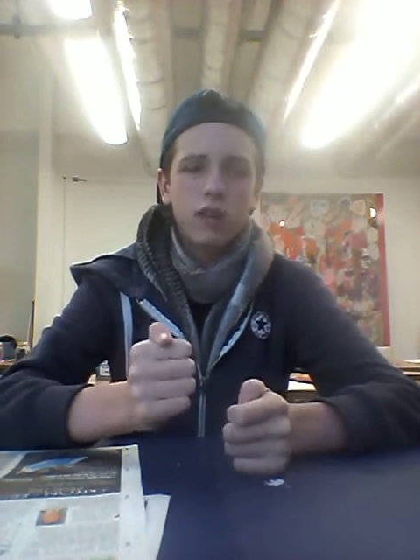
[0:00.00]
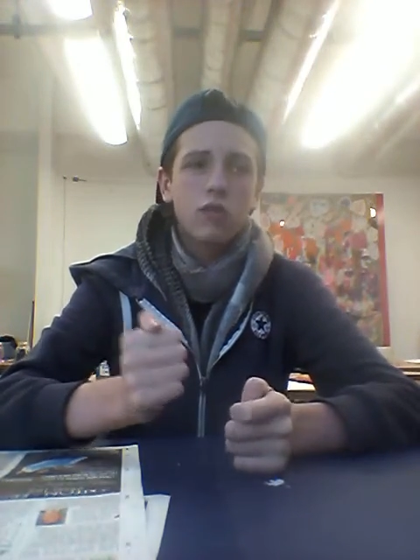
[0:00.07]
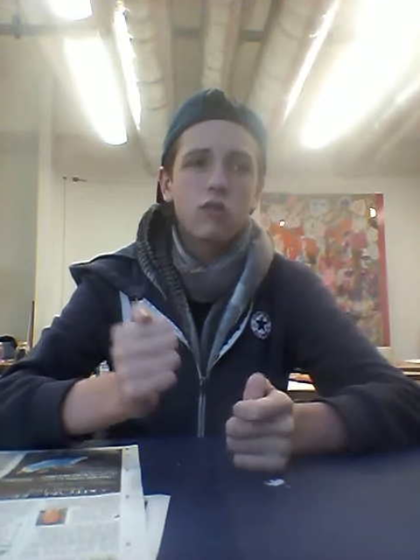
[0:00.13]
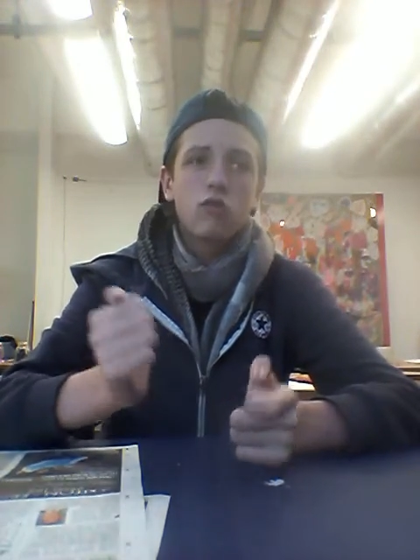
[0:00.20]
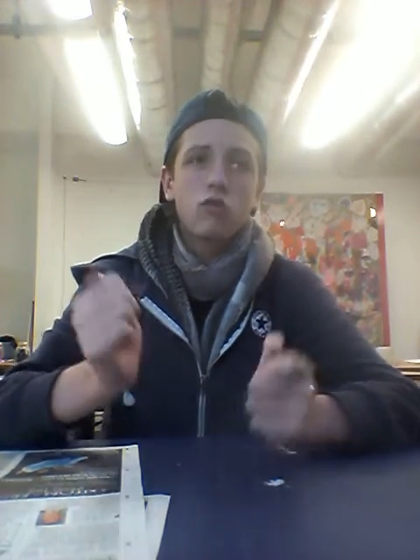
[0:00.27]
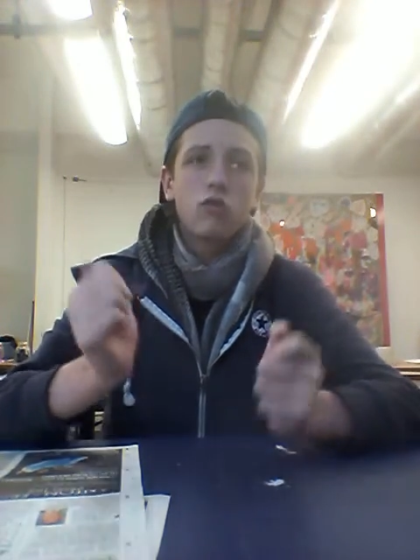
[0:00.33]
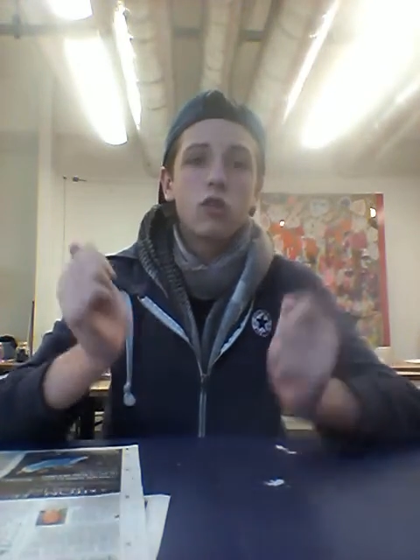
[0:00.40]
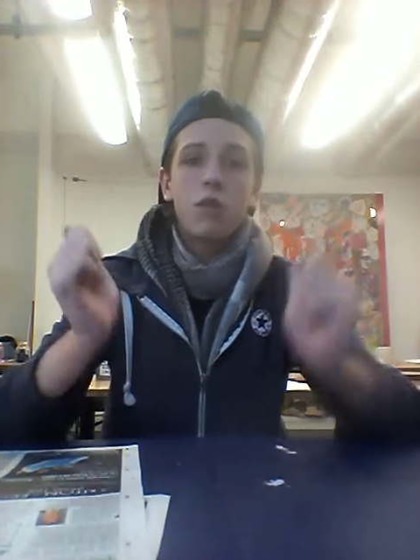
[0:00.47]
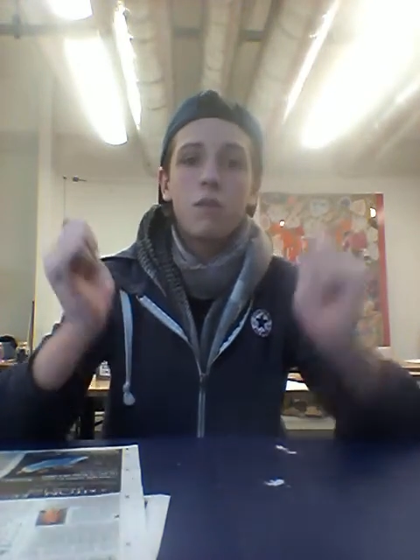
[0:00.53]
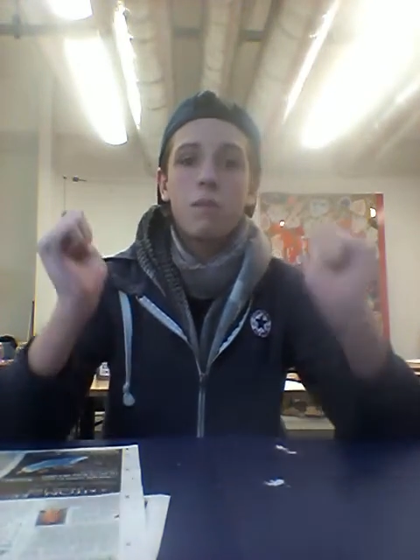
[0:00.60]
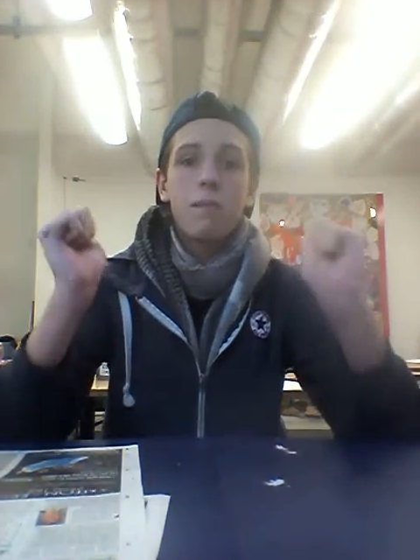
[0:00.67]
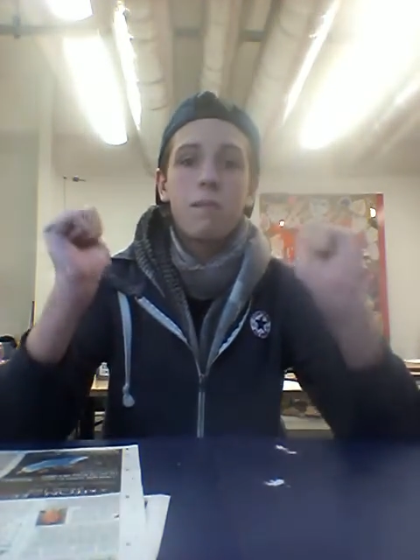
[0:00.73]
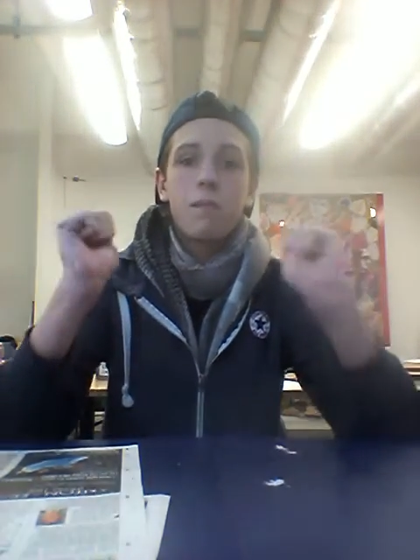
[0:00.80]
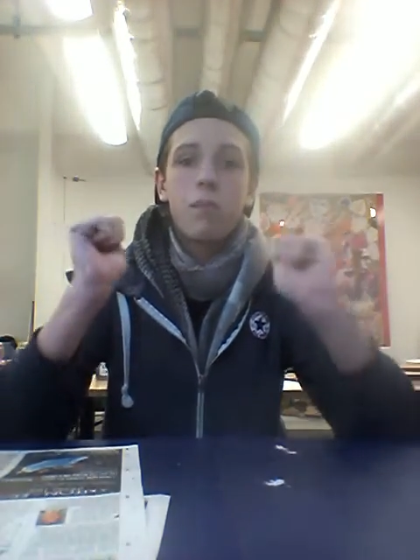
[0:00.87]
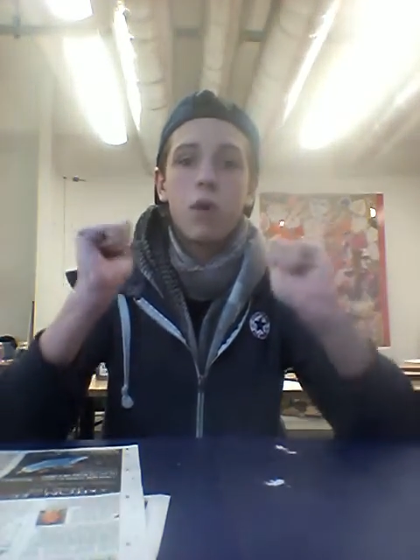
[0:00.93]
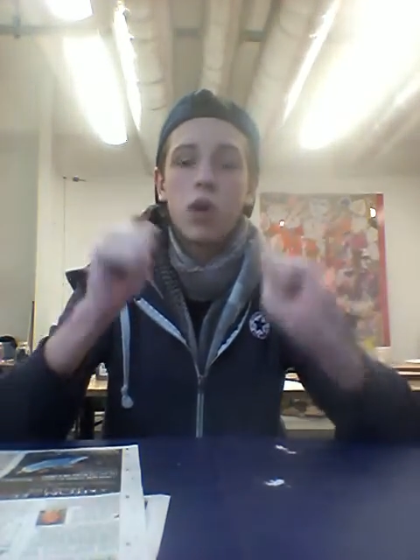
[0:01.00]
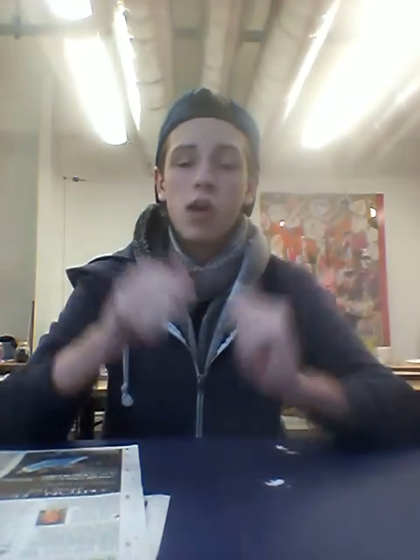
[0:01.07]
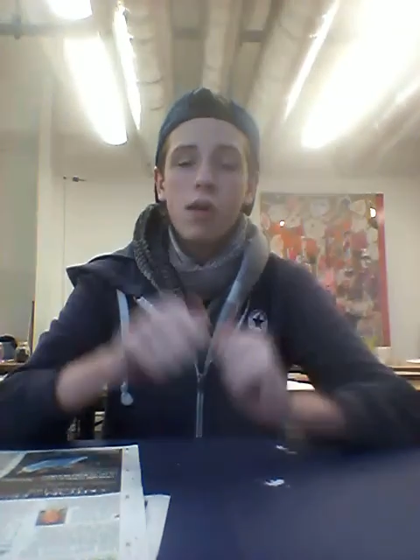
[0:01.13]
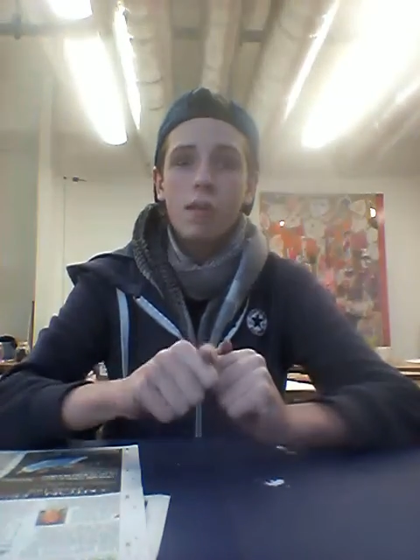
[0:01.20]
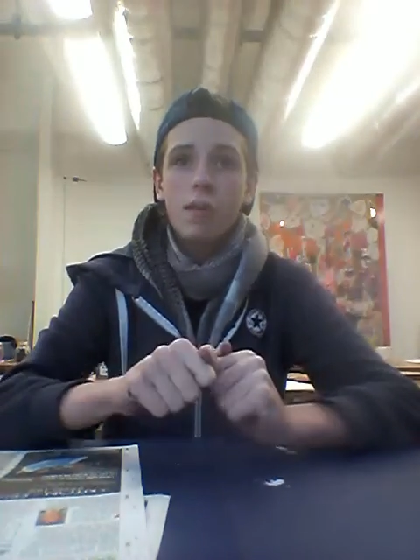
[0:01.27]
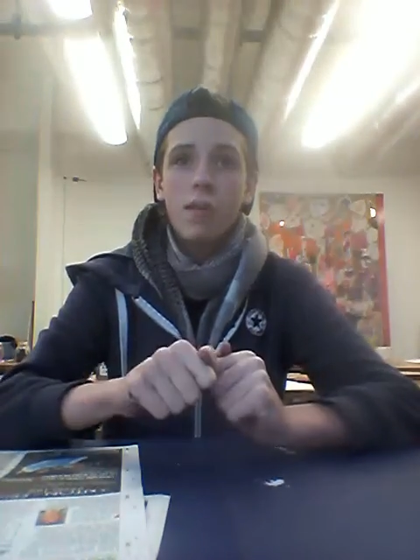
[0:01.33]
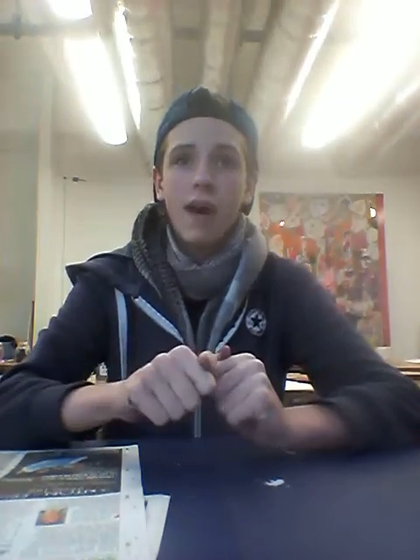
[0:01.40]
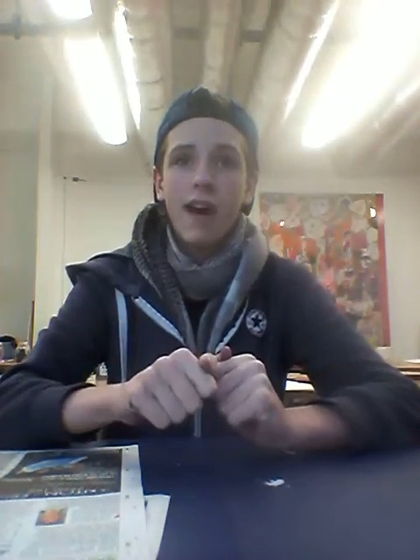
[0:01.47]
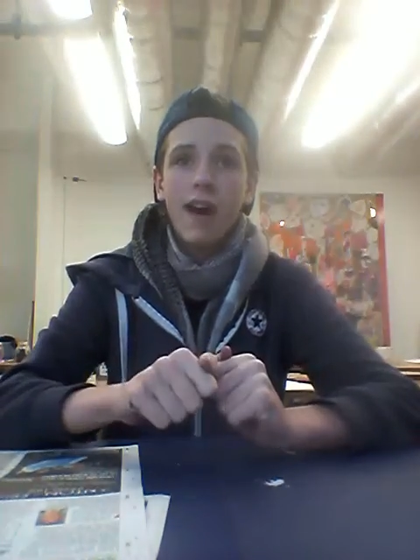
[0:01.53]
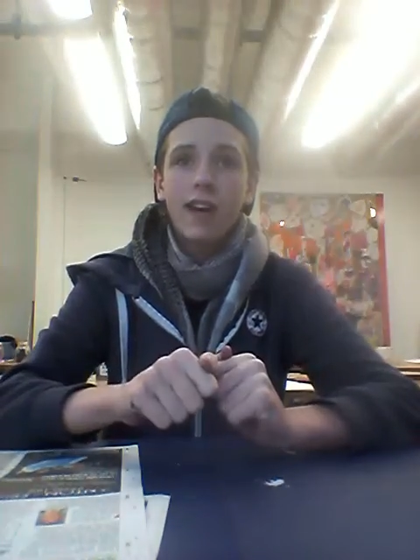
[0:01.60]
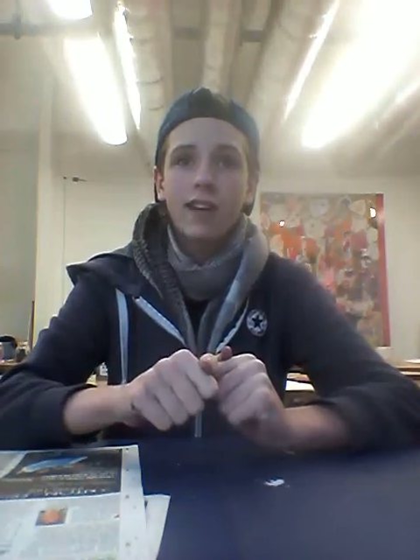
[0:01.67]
I can just put it on my back